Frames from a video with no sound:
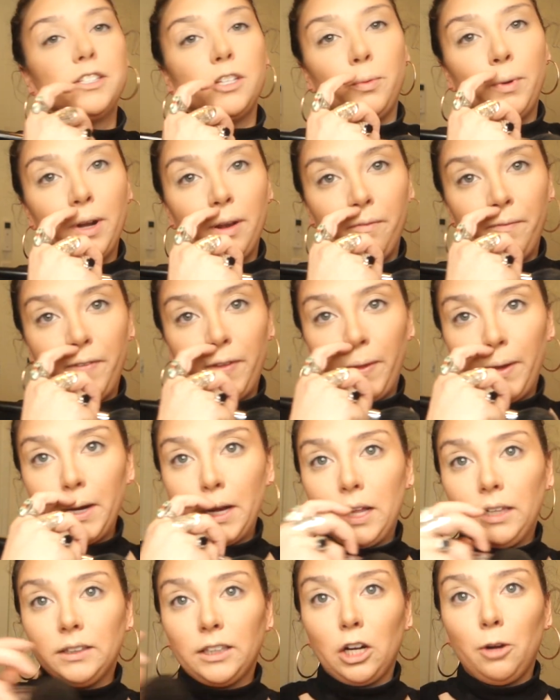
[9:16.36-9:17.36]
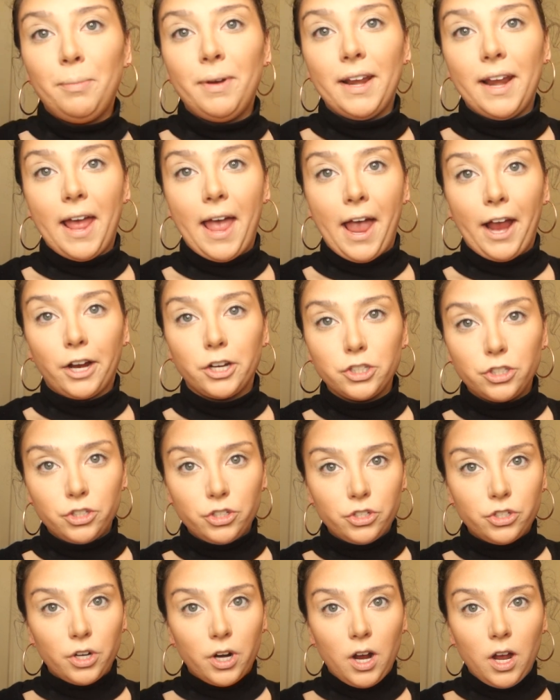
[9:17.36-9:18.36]
so when I'm feeling a little bit
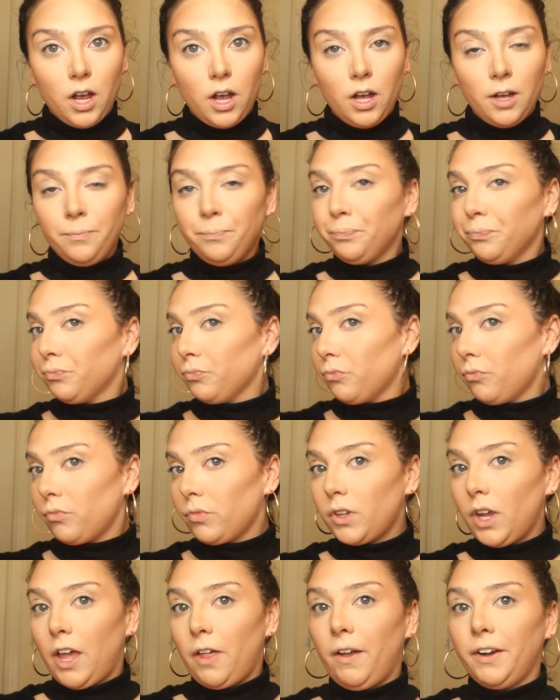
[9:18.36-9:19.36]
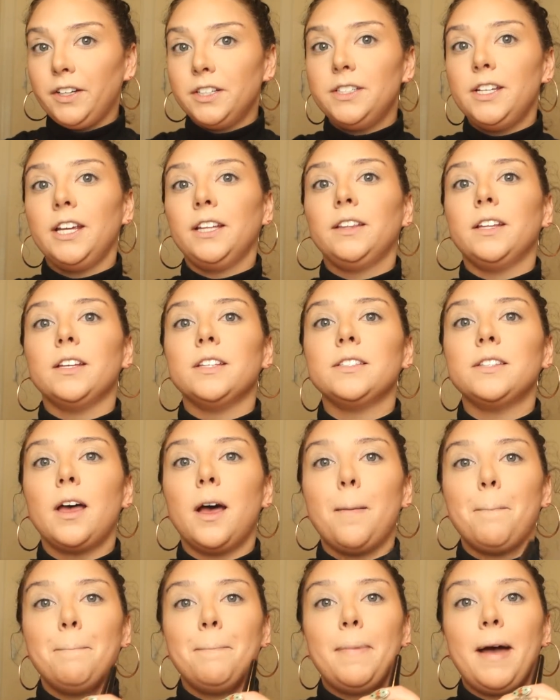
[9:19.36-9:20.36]
extra, I like to take this
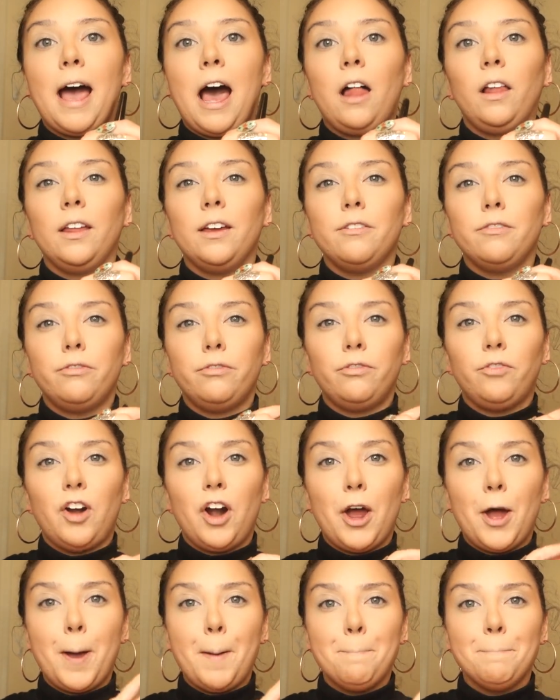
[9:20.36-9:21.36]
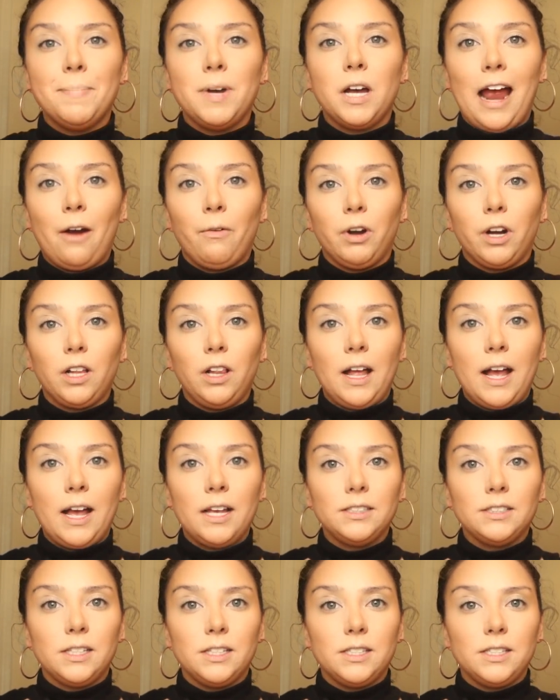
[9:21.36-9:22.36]
palette from
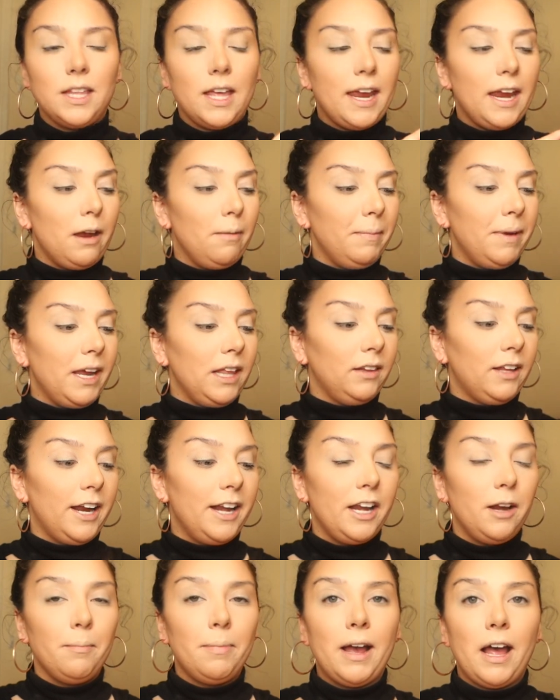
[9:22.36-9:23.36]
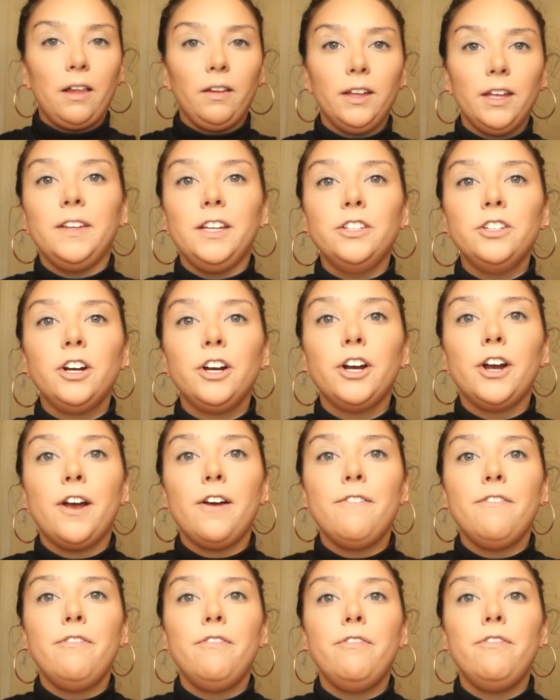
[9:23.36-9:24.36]
Hourglass. It's the Ambient Lighting palette. These are
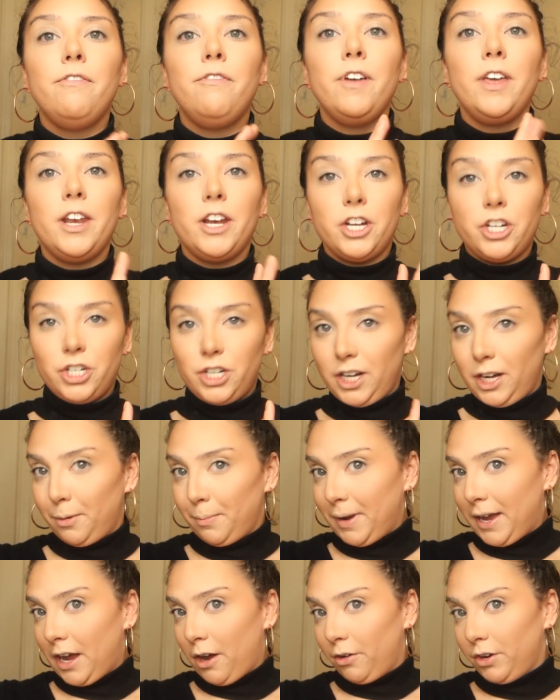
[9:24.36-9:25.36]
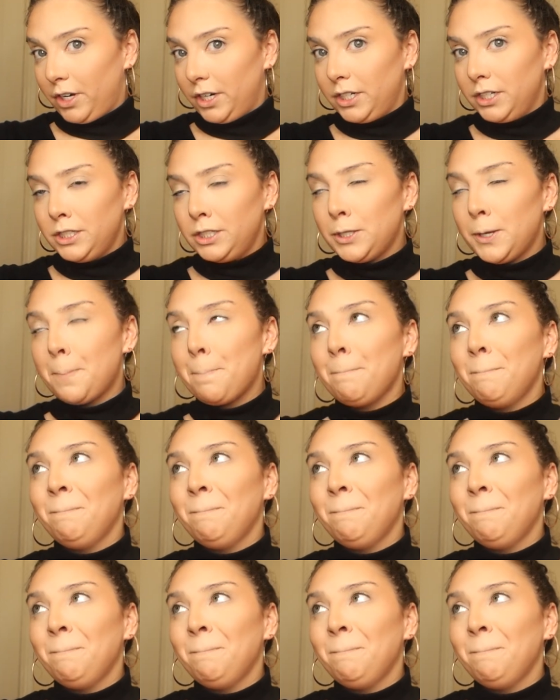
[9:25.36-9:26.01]
finishing powders,